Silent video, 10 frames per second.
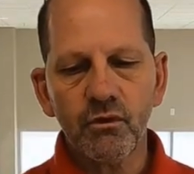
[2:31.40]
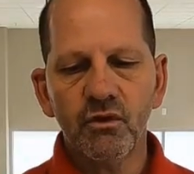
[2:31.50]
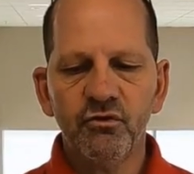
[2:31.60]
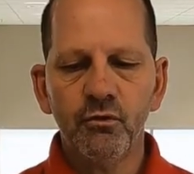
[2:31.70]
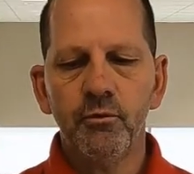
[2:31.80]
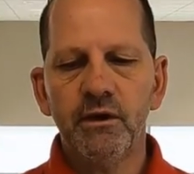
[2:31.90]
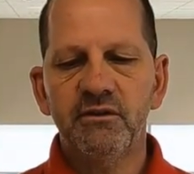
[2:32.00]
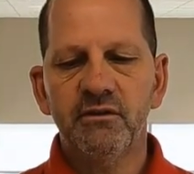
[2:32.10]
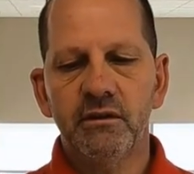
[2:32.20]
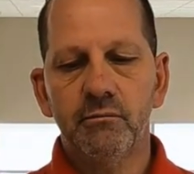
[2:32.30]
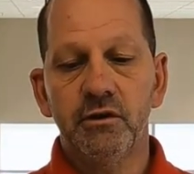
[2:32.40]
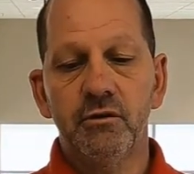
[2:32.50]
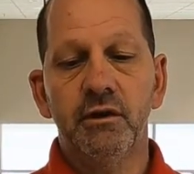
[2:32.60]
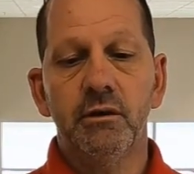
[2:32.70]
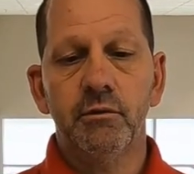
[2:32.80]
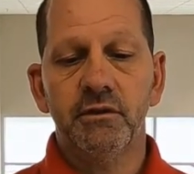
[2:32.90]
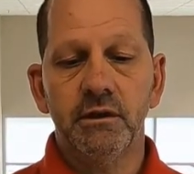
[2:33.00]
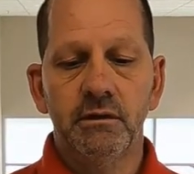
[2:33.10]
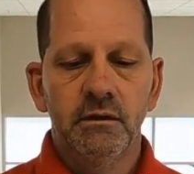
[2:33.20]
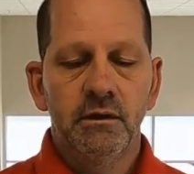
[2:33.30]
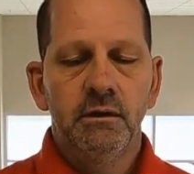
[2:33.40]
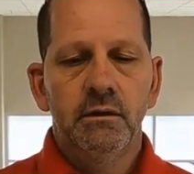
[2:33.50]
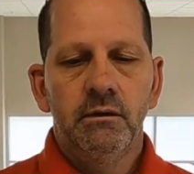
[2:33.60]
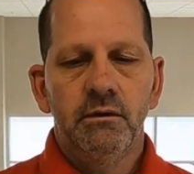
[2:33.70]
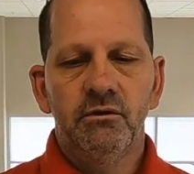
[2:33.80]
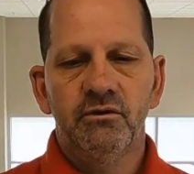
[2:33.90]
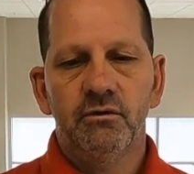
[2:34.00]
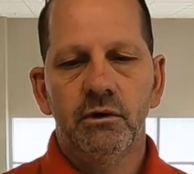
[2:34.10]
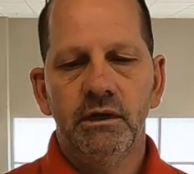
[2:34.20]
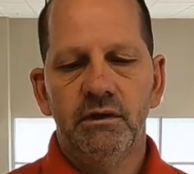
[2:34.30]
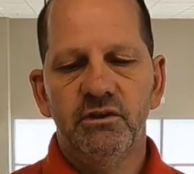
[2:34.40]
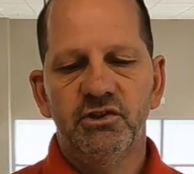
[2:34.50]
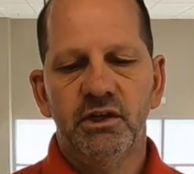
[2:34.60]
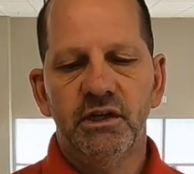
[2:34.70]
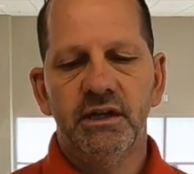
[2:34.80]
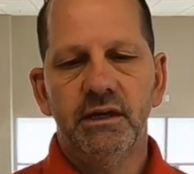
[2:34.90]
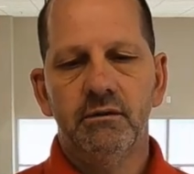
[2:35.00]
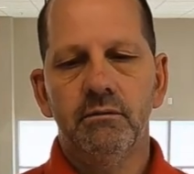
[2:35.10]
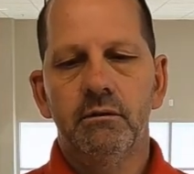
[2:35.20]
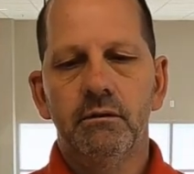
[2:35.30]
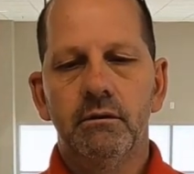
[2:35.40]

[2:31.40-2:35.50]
Super easy. Then when you're done with it, you just go ahead and shut it down,